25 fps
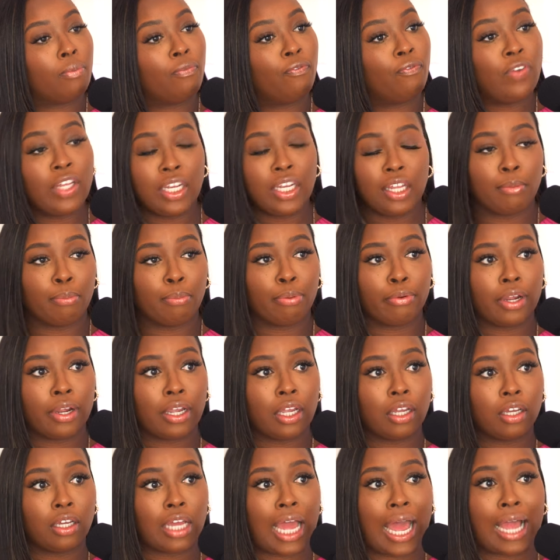feel it
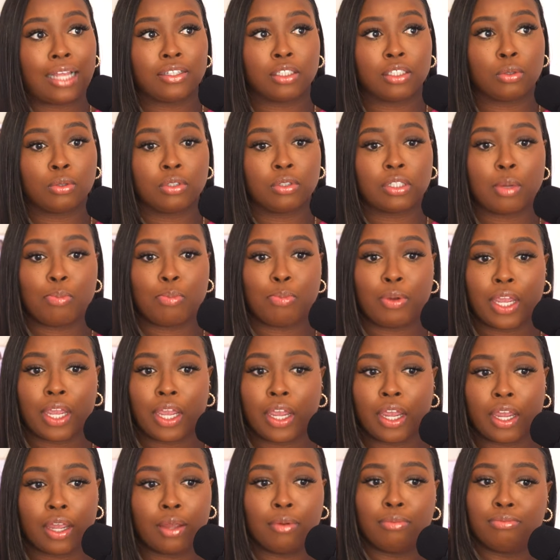break. I just was in
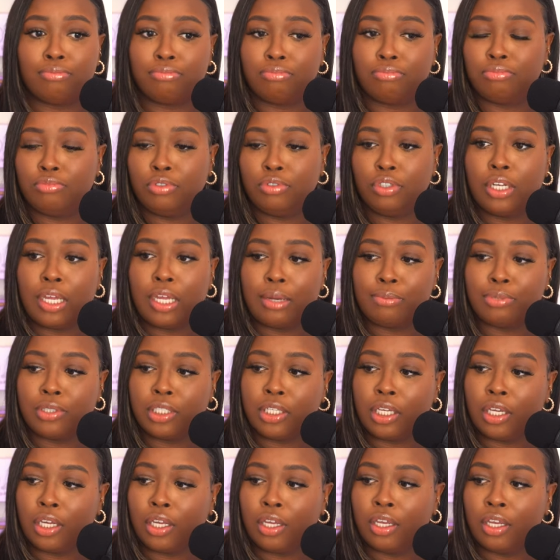bed, you know what I'm
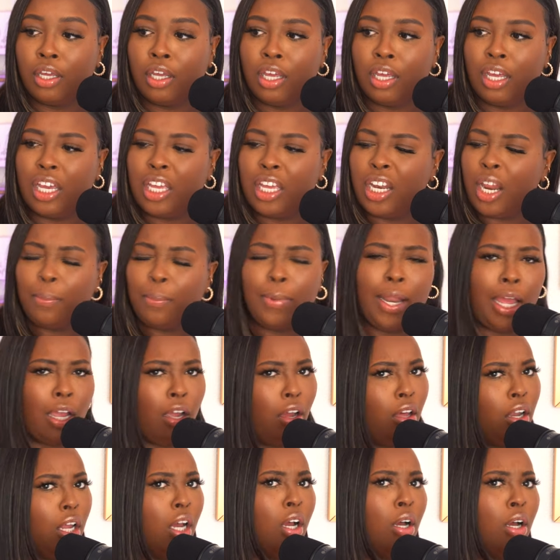saying? And I'm like,
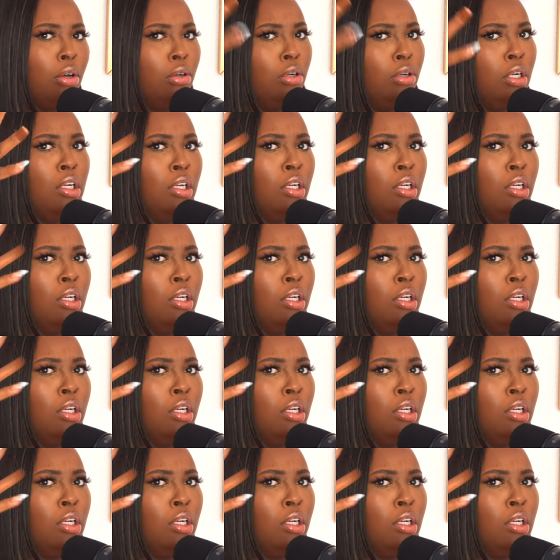hold on,